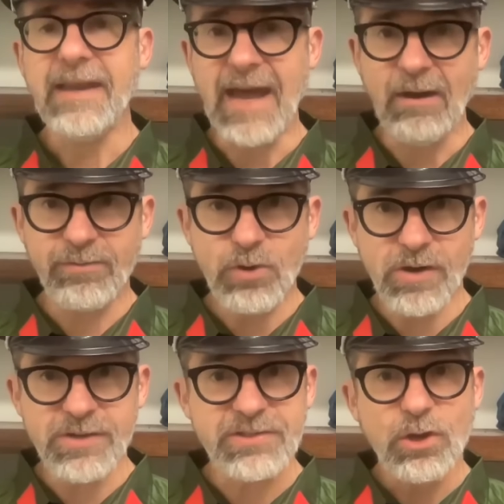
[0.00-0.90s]
Now, of
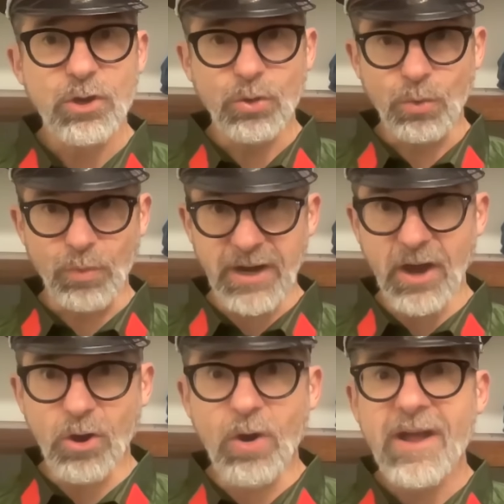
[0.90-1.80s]
course, we
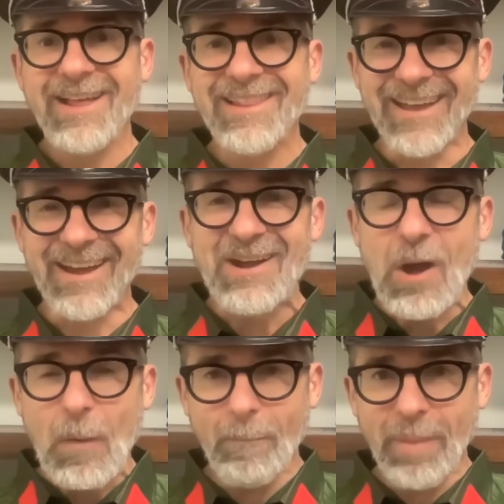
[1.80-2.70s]
know that
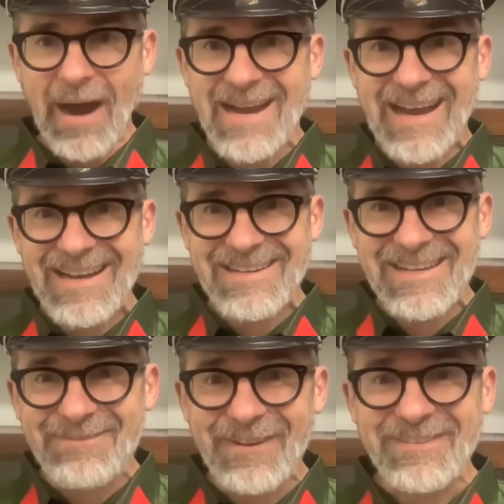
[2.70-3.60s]
by
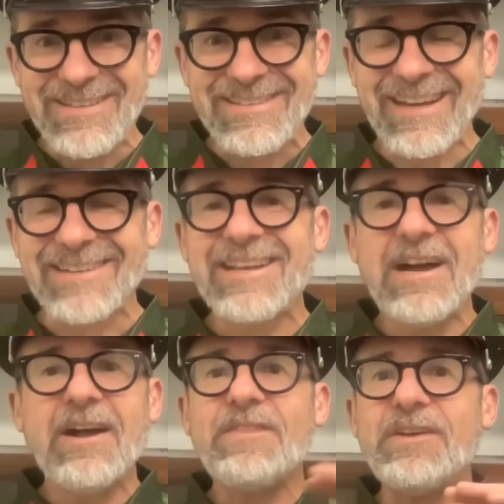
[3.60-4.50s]
1956,
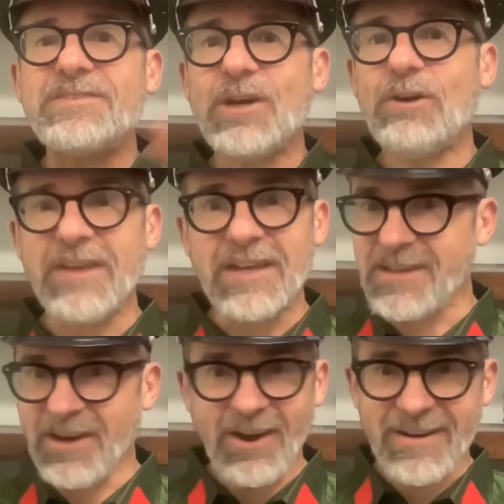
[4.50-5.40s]
the Soviets
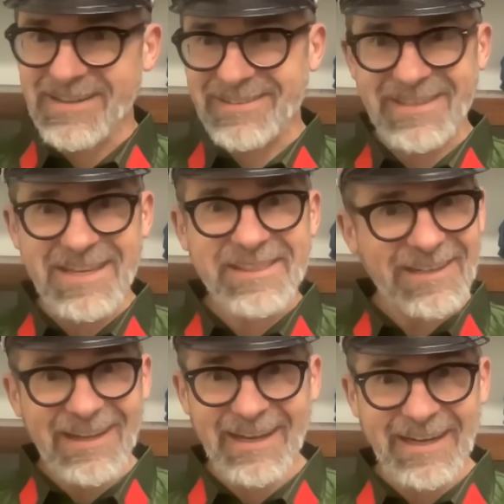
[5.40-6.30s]
had already seen the
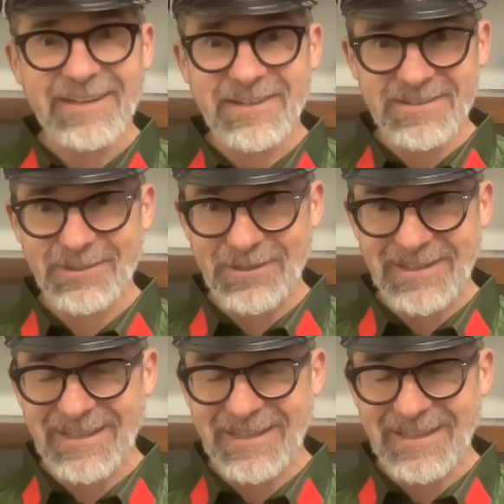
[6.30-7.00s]
light concerning the